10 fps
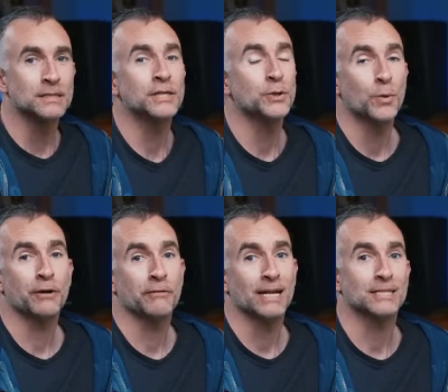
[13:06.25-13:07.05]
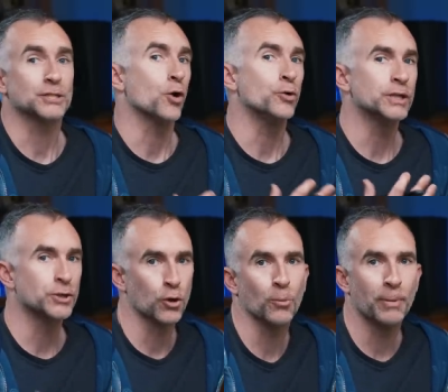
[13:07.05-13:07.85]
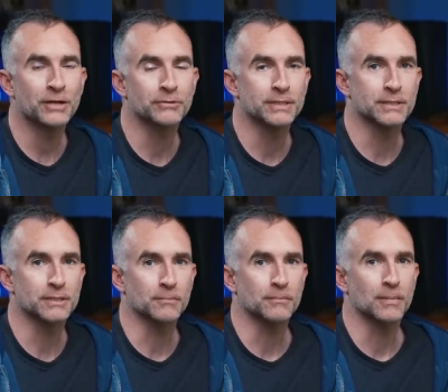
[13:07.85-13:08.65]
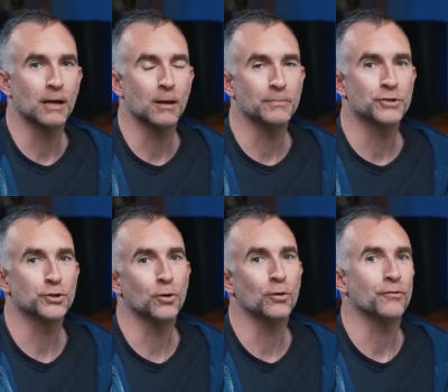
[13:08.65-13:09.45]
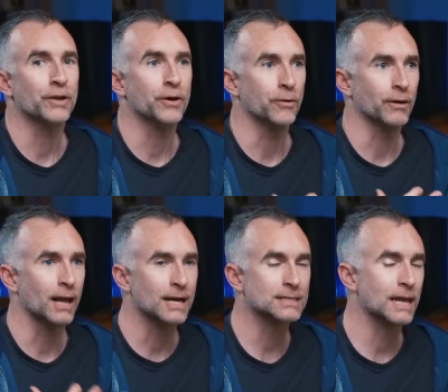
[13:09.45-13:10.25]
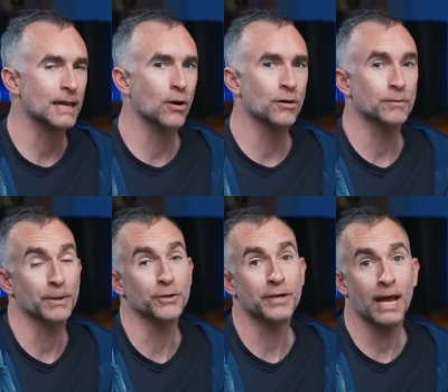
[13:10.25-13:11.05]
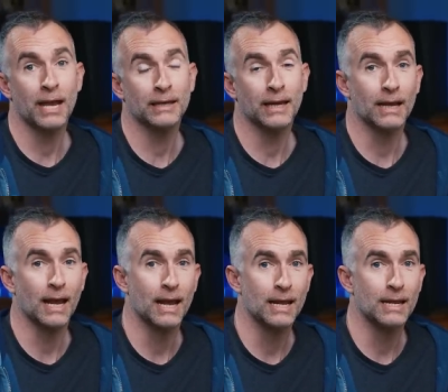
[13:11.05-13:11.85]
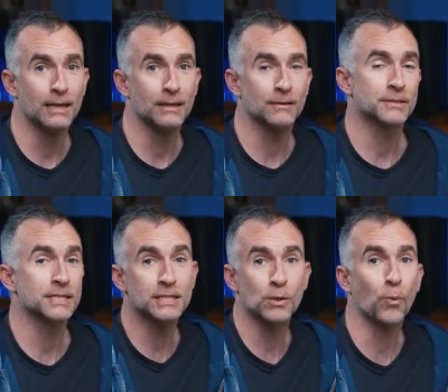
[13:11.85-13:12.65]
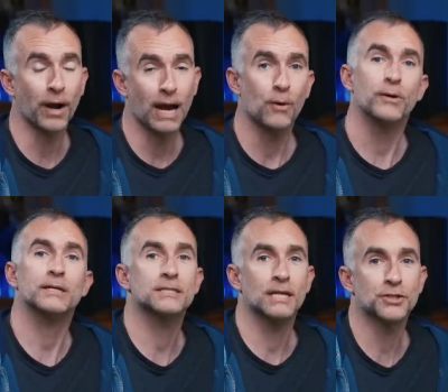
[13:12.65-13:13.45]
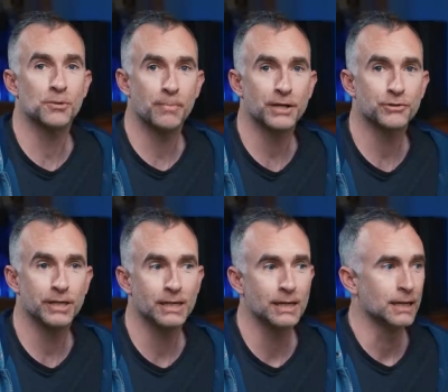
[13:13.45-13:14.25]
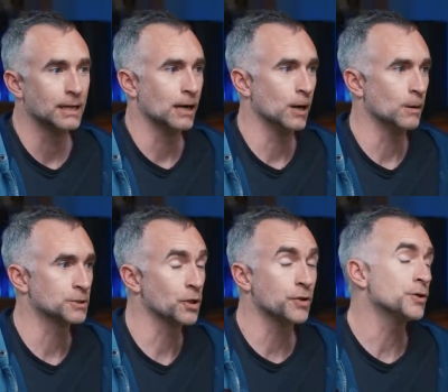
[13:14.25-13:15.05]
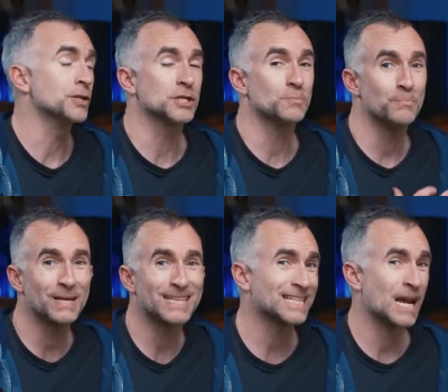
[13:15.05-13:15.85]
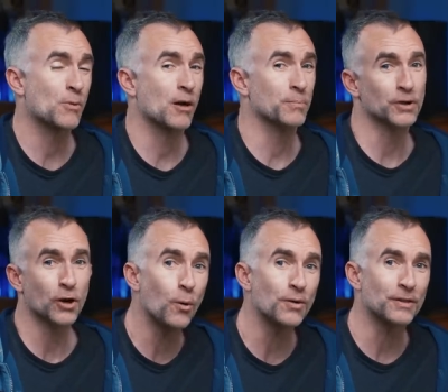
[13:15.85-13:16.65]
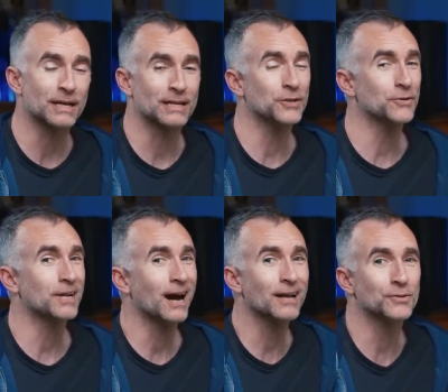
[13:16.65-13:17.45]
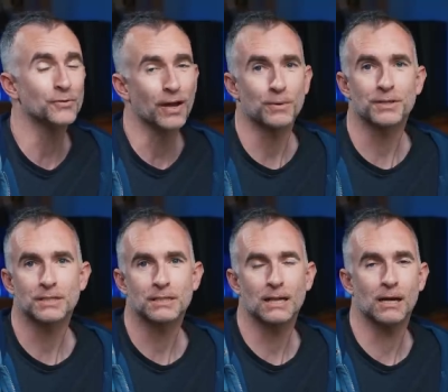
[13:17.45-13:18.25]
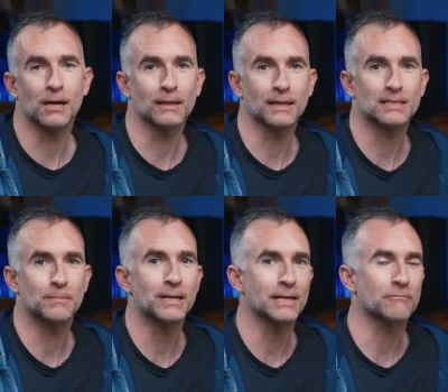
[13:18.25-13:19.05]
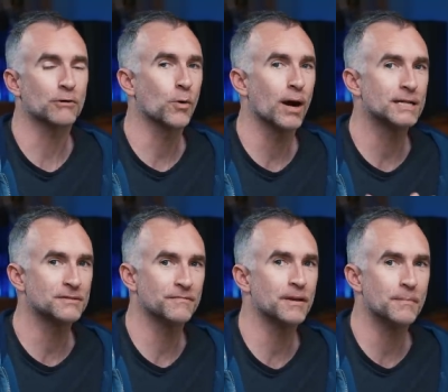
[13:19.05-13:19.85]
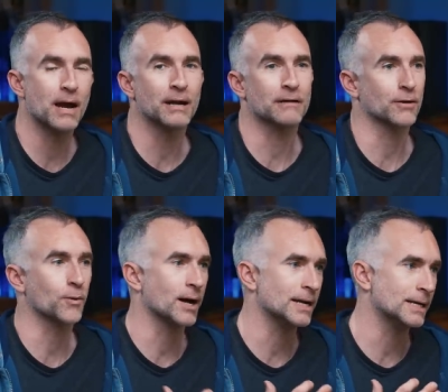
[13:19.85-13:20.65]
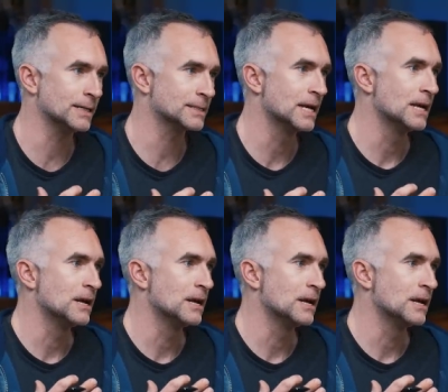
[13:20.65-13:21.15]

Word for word: The C200 has its own internal battery system. Um, sure, they don't last that long, but you can get a 60 watt hour extension battery um, so that you can just pick this camera up and go with it. You can't do that with this uh, Alexa mini. It requires a V-mount, it requires